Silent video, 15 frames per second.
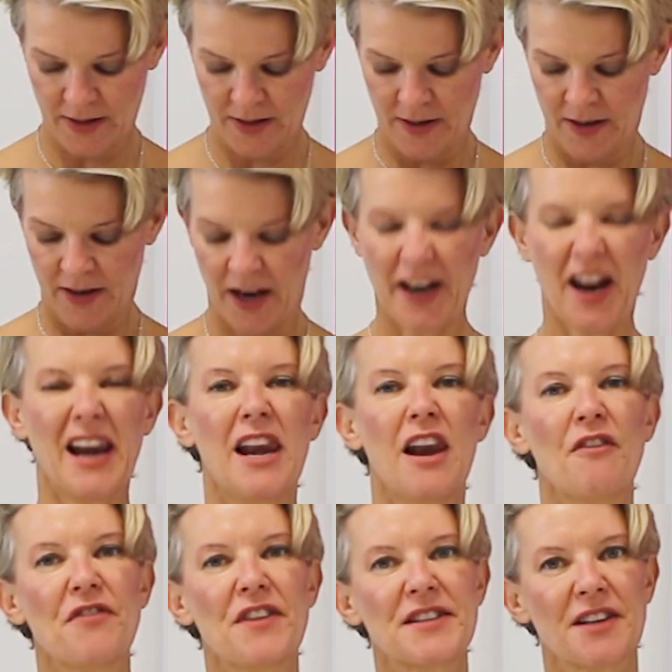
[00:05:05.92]
And I
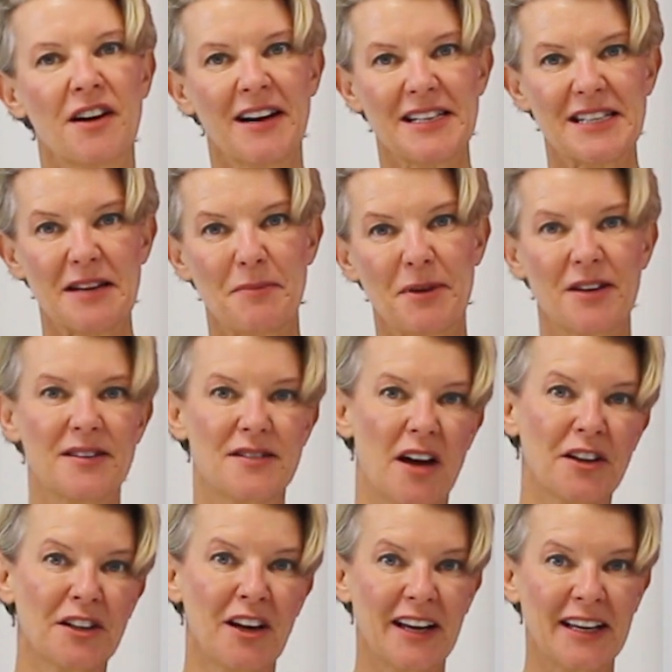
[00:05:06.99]
love this idea because
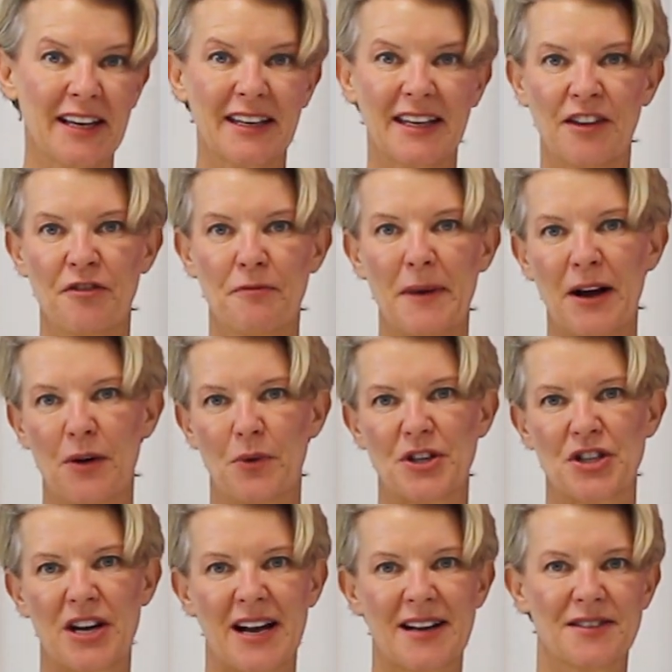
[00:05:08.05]
unlike a gift bag
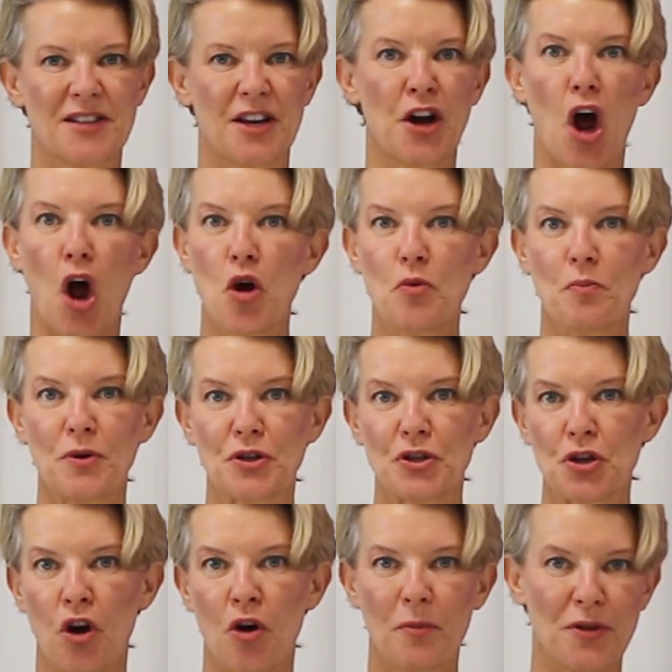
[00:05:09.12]
which has an open
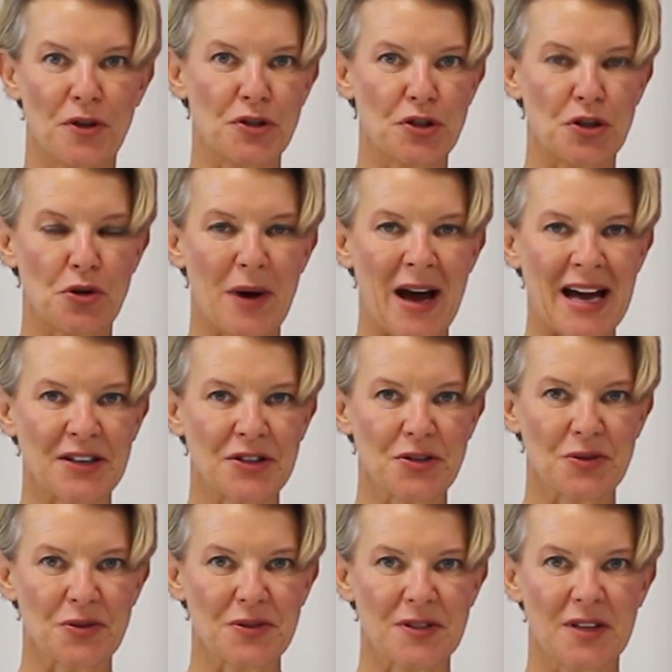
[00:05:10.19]
top and the two
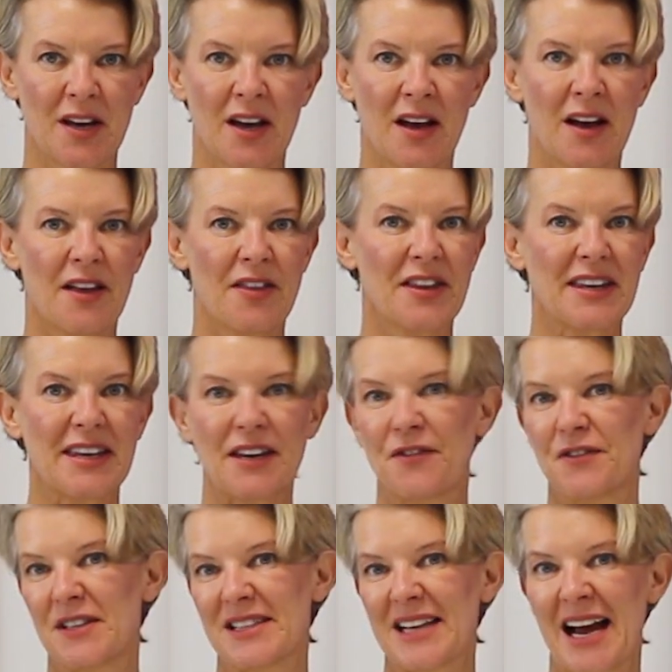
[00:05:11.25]
handles, the
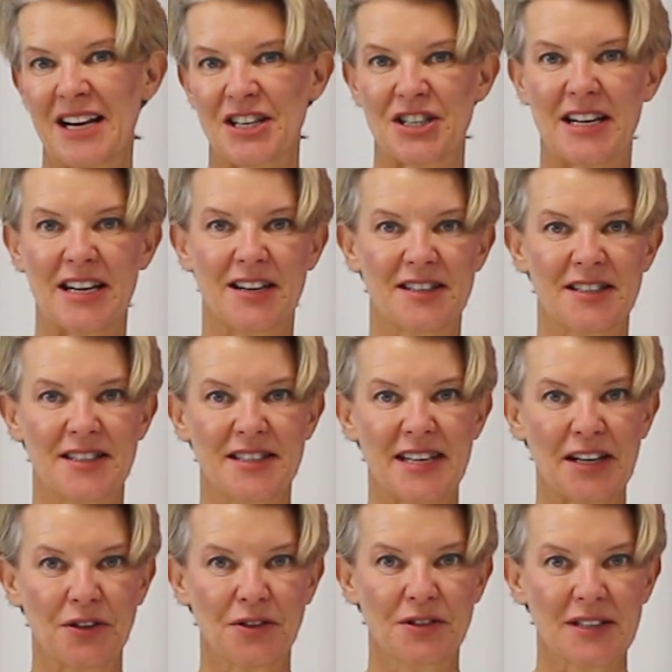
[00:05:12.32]
gift is actually
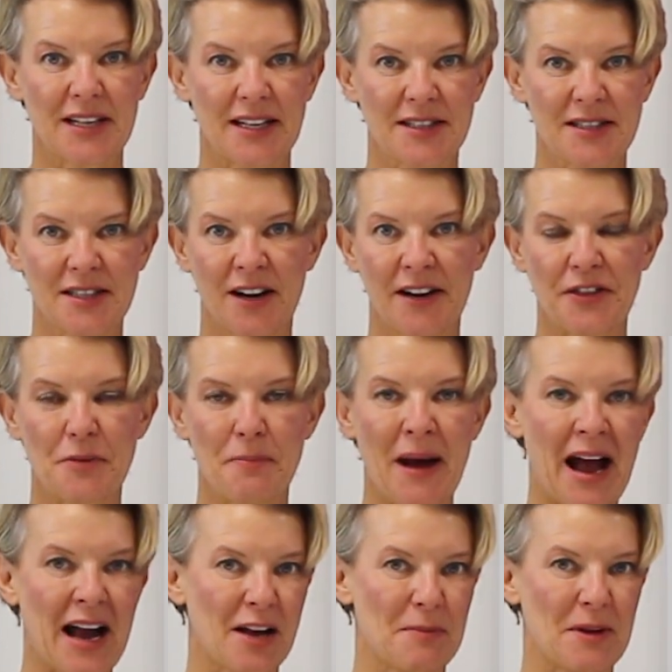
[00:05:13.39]
concealed inside the
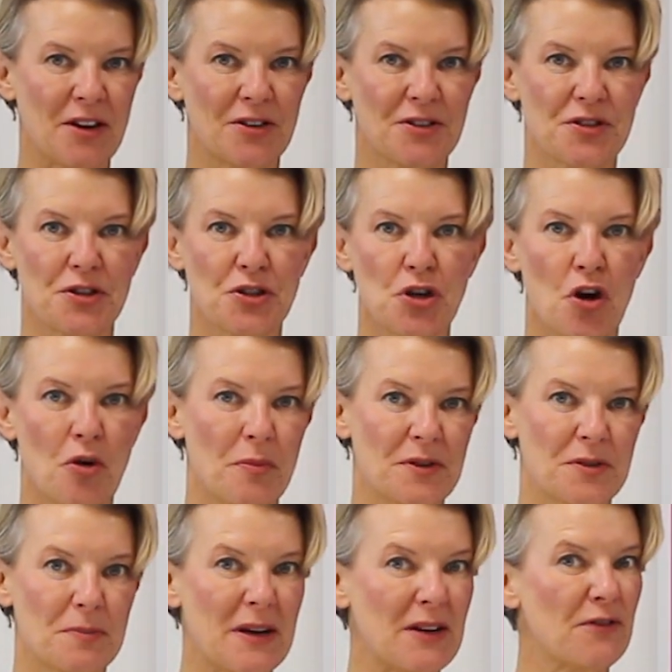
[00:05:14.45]
bag because the top
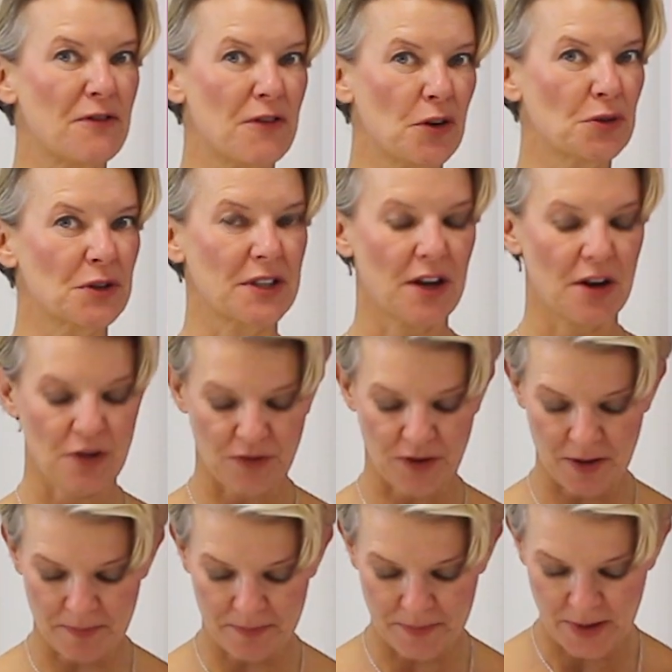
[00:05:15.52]
has been folded over.